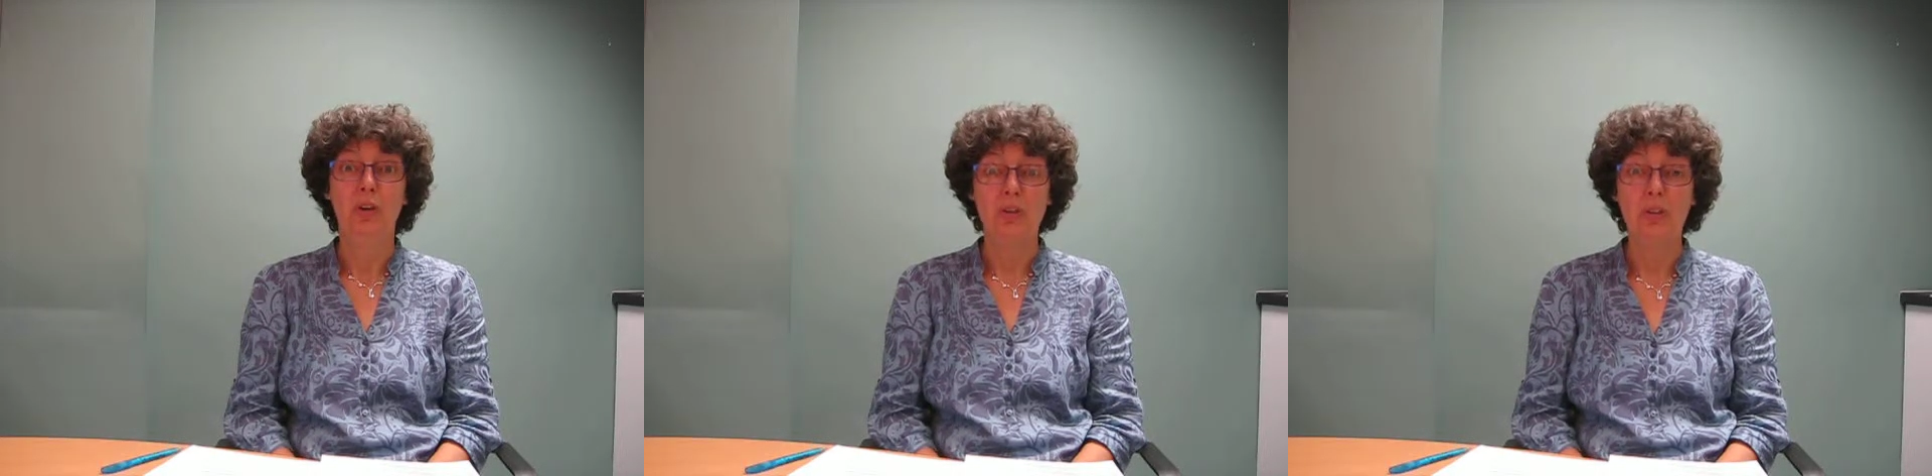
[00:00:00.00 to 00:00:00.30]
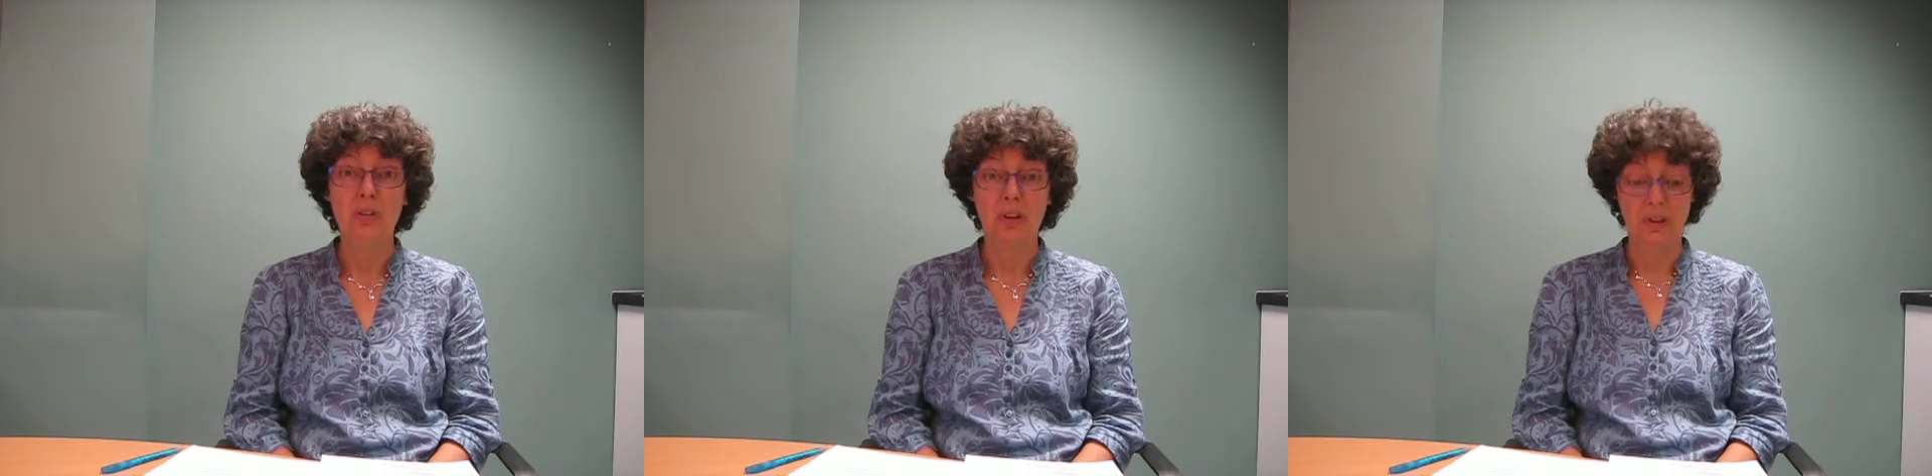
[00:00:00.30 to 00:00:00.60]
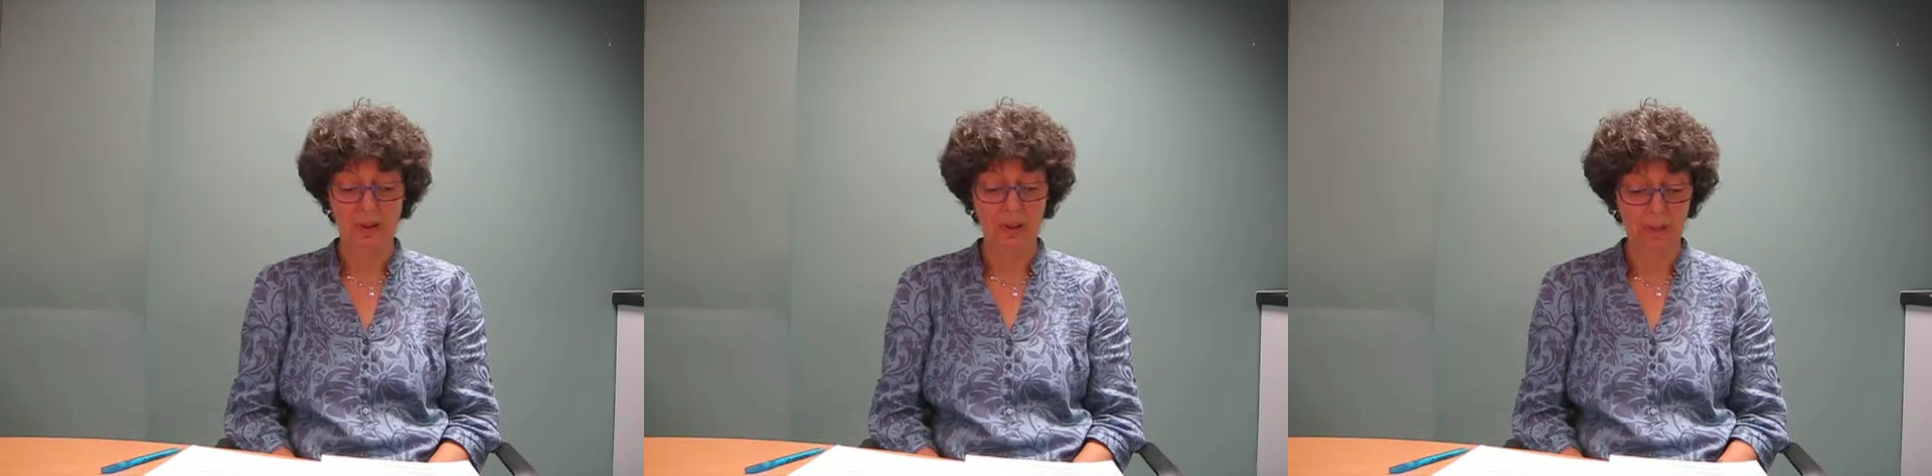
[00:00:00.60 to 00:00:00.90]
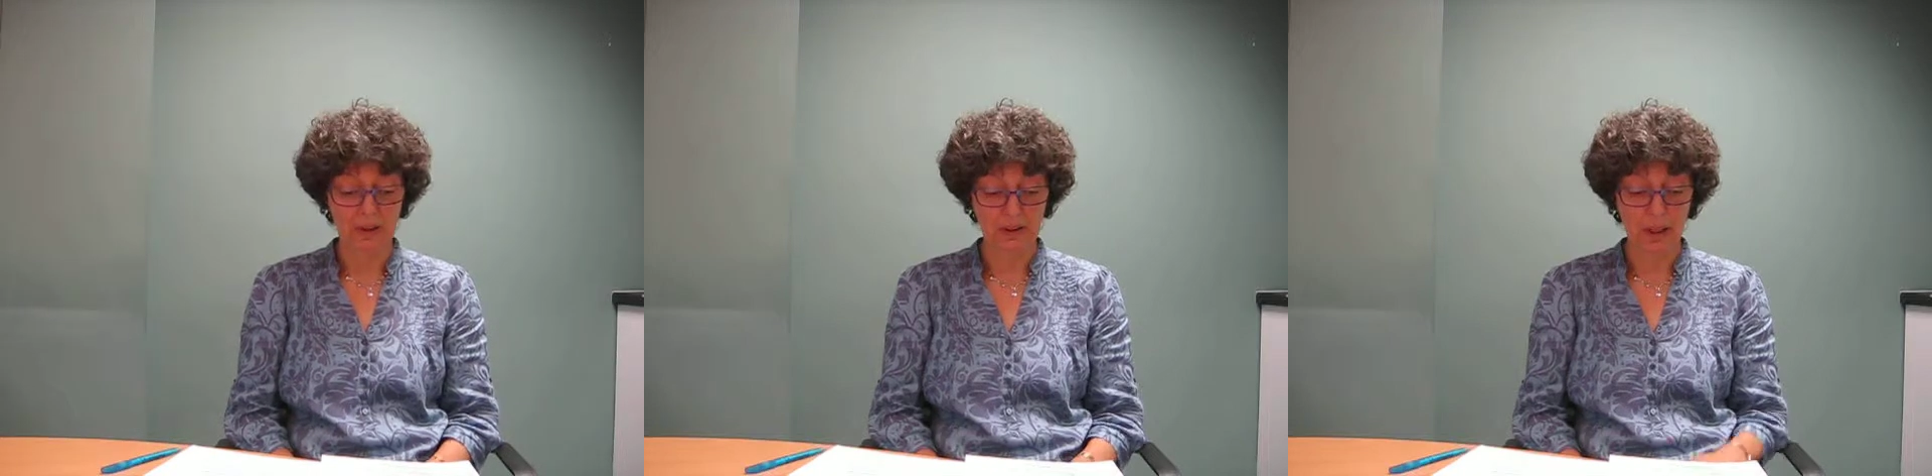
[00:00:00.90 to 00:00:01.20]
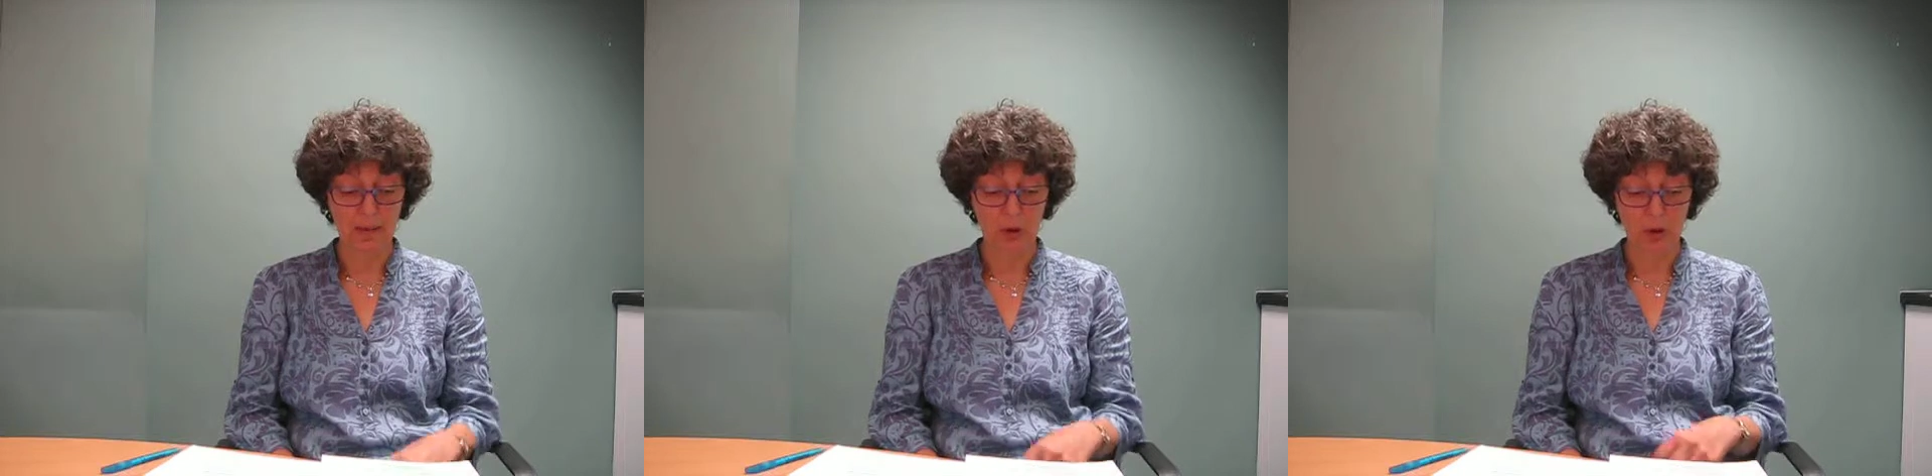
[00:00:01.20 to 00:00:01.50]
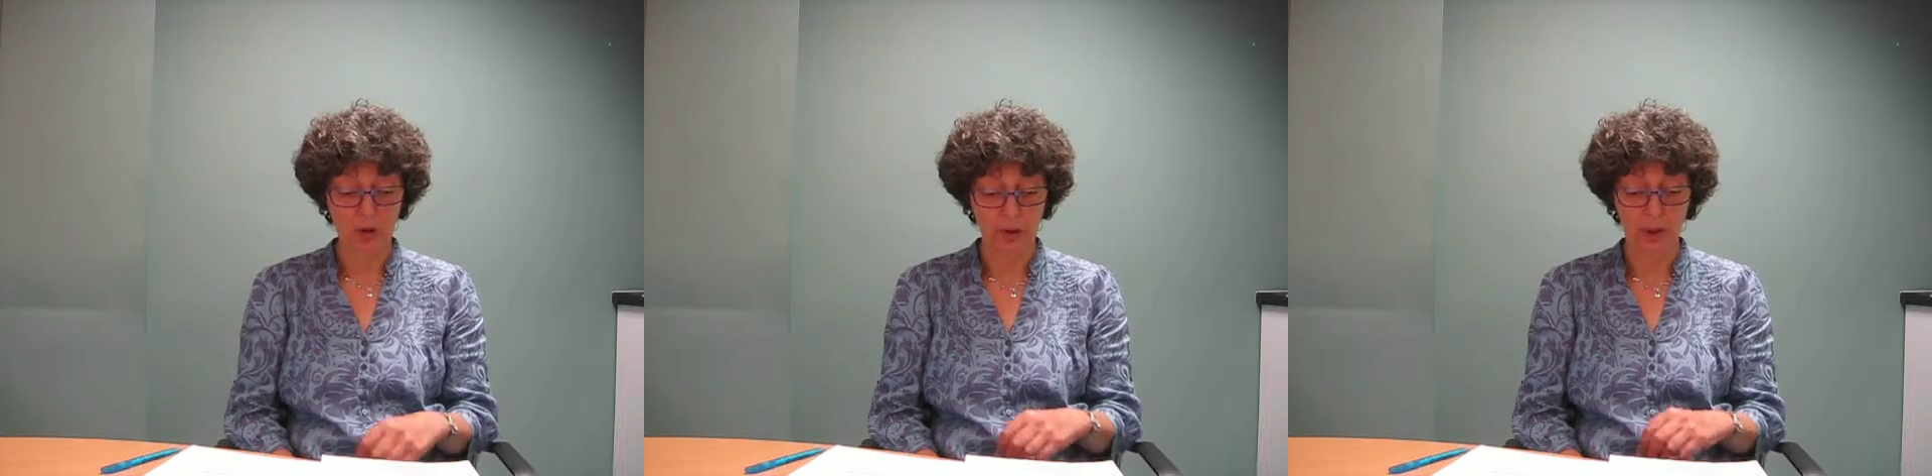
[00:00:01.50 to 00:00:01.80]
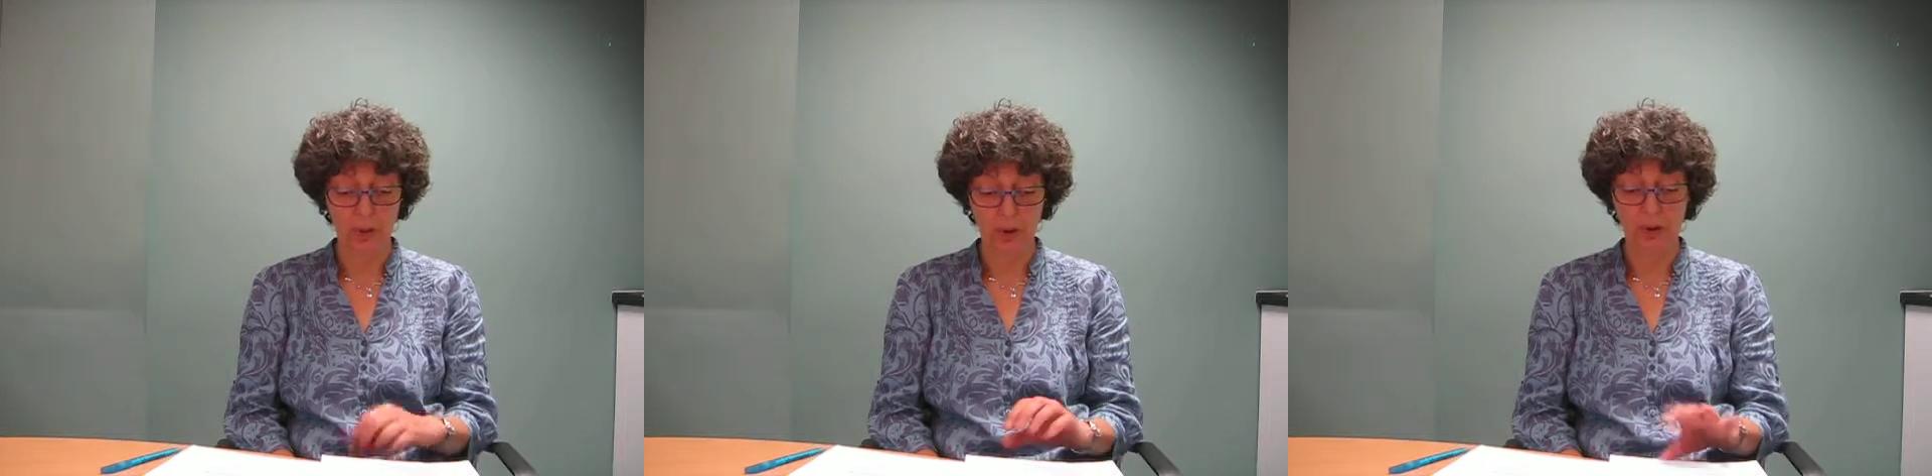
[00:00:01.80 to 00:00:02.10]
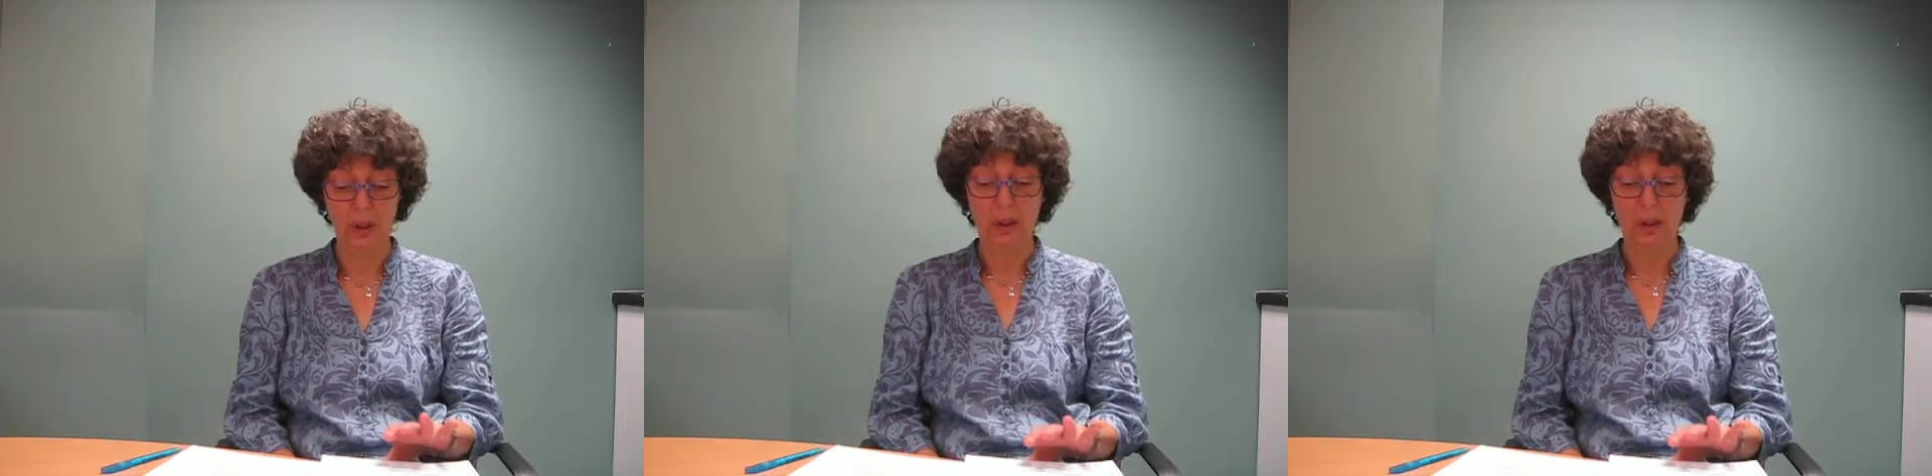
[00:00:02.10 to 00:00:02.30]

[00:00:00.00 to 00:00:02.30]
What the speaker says: do take time out to have a look at that one.